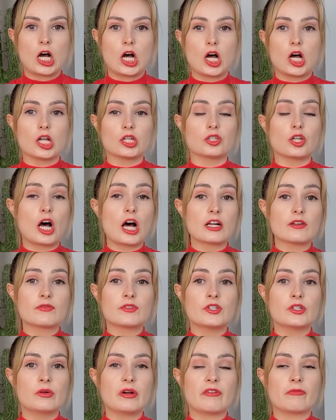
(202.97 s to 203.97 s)
A lot of
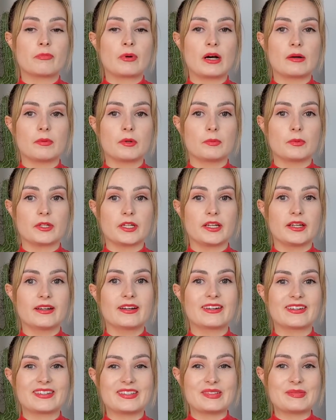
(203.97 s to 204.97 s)
you have probably
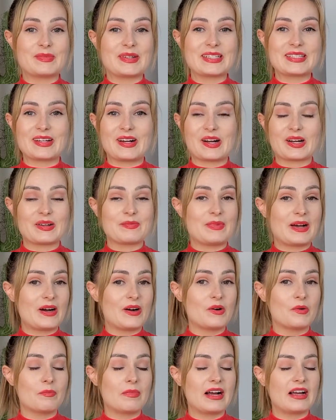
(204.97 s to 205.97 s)
heard me talk
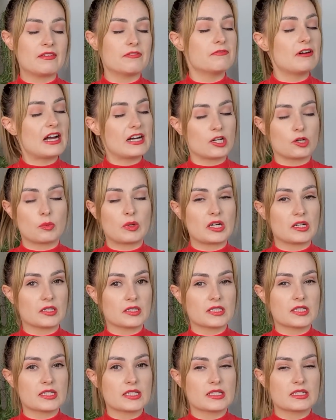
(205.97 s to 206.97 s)
about my
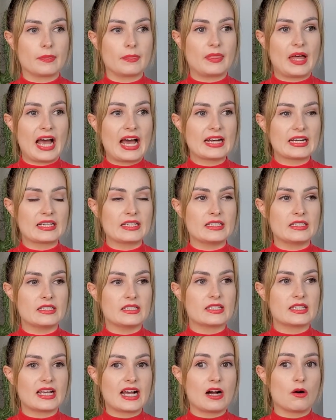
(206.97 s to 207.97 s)
fireworks. That
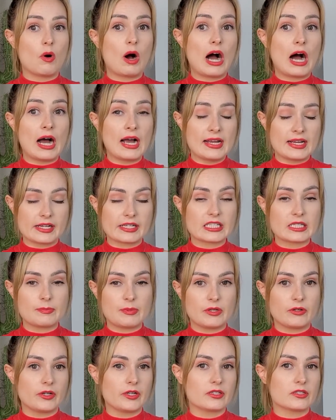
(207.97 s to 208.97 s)
is how I
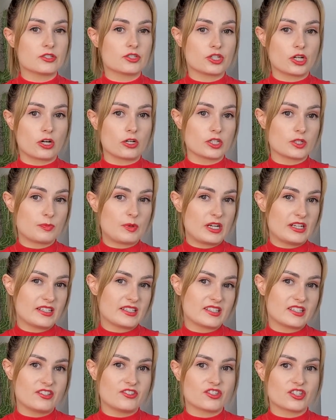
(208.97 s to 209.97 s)
experienced Charles Bonnet
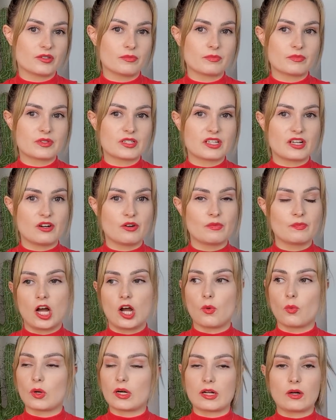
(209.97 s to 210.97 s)
Syndrome. So
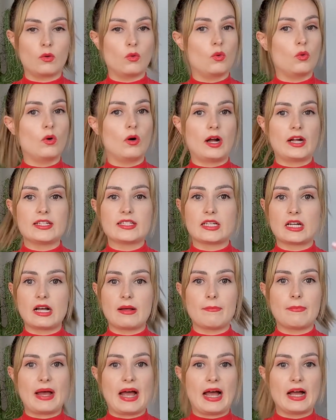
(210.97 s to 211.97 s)
we're gonna wind it on
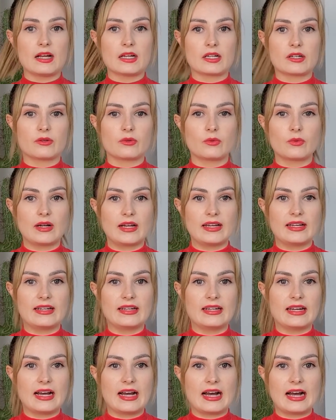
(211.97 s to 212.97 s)
back.
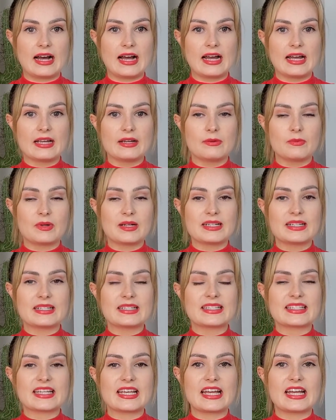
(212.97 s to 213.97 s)
When I
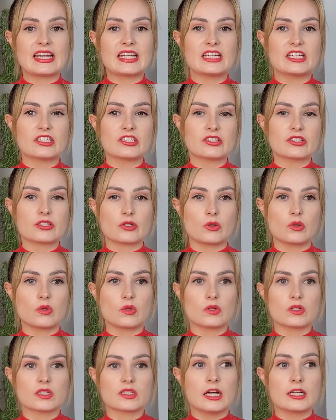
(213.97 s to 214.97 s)
was 8 years
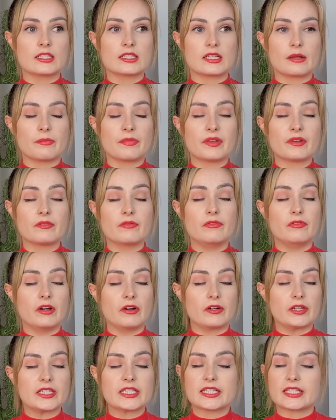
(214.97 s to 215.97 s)
old, something
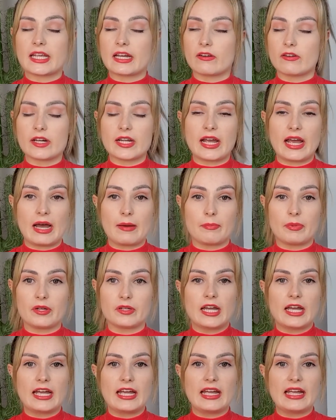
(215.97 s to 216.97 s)
very scary
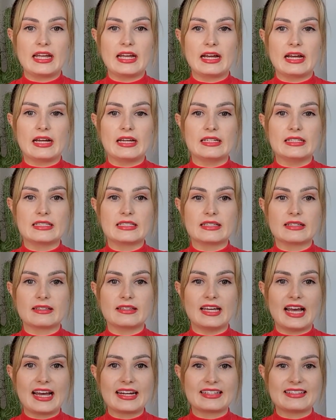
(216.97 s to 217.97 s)
happened. And
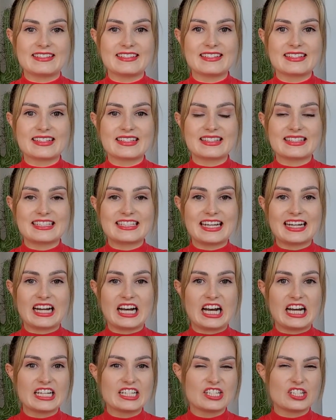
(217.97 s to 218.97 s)
that is that
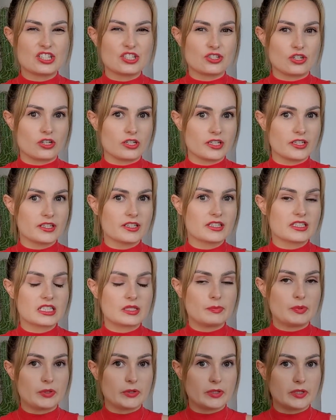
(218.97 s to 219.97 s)
I started
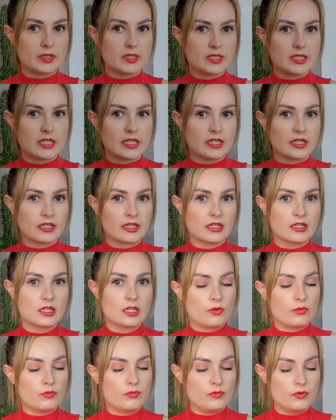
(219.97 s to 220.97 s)
experiencing
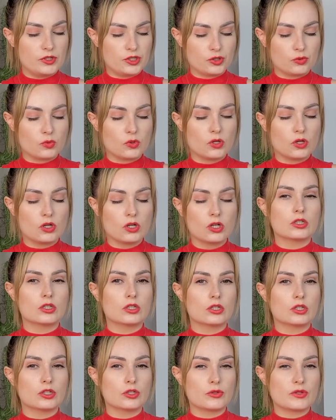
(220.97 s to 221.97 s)
visual
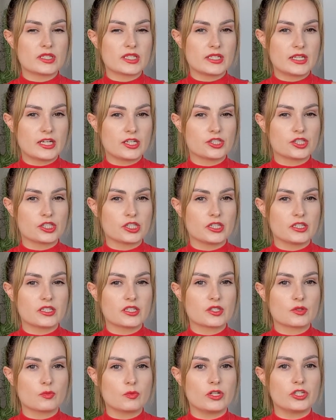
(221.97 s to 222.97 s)

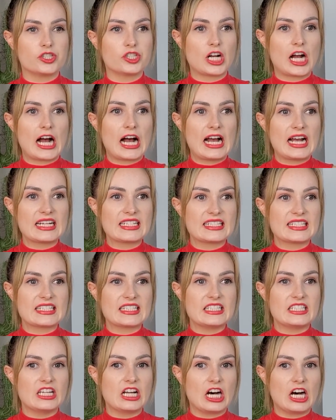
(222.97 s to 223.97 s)
hallucinations, which I
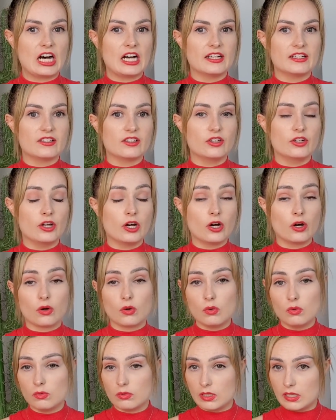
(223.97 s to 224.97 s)
did not
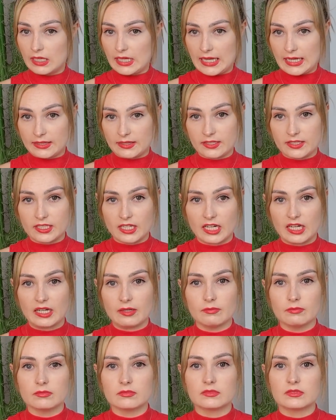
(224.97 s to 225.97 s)
know at the
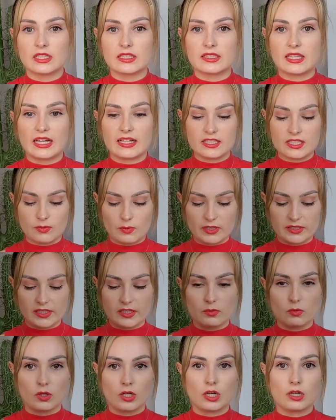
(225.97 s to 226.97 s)
time that that's what they
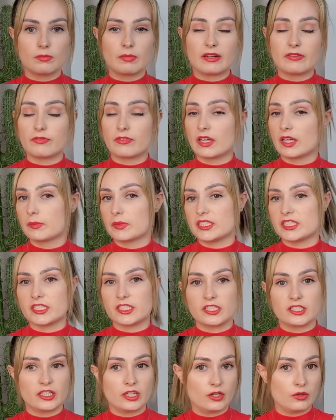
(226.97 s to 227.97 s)
were. My family
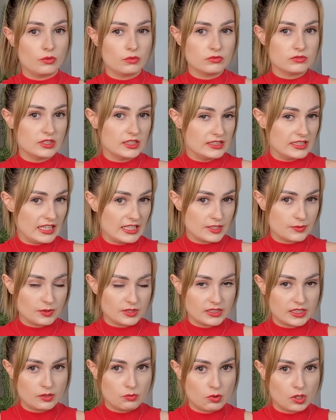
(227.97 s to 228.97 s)
didn't know that that's what
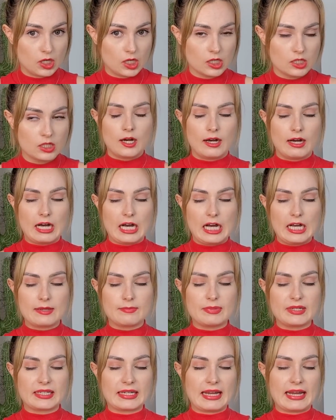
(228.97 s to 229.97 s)
they were. I
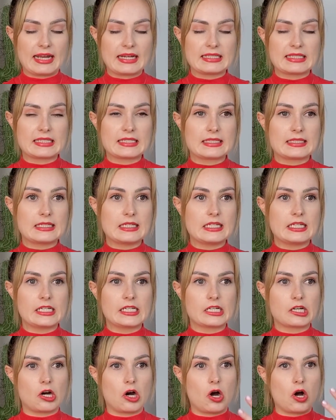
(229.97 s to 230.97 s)
began
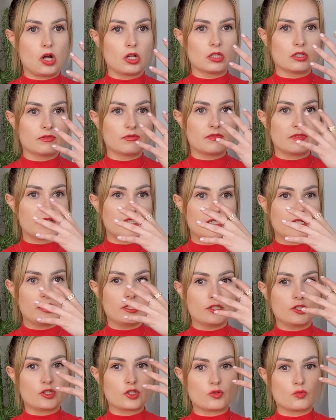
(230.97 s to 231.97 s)
seeing all of
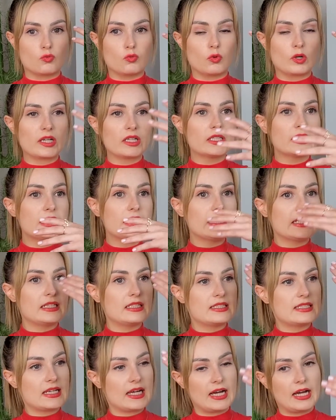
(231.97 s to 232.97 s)
these really
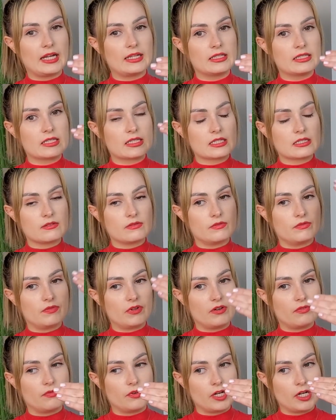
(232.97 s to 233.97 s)
intense,
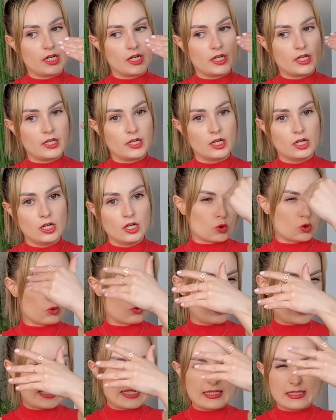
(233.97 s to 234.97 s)
vivid,
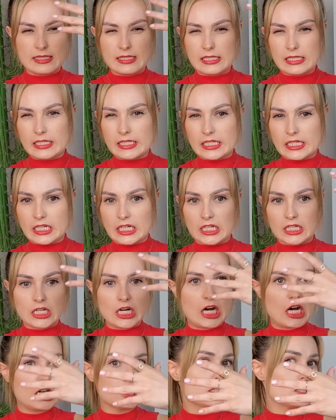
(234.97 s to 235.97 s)
crazy
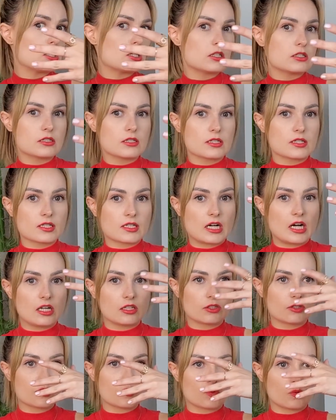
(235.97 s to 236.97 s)
colors.
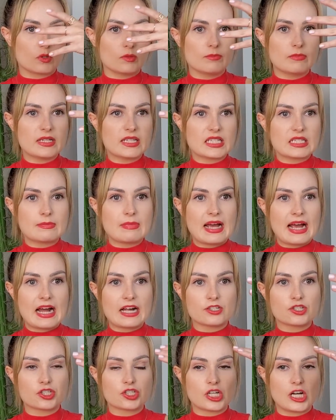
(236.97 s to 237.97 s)
Colors were
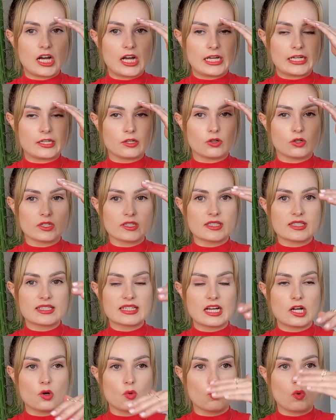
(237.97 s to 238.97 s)
mismatched. I couldn't
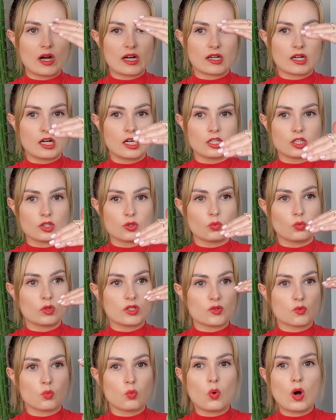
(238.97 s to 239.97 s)
tell what color
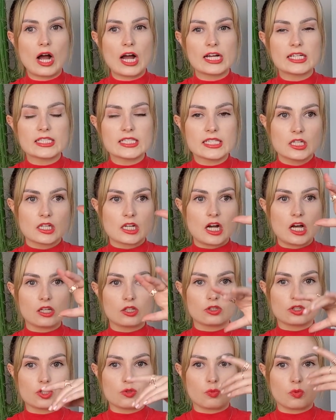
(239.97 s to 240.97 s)
was what.
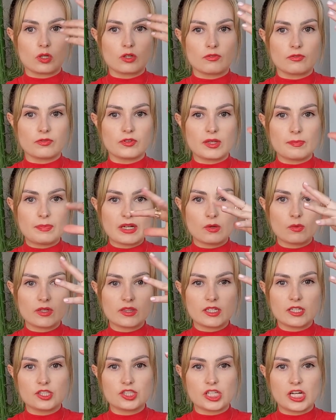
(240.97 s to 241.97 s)
Colors were flipping with each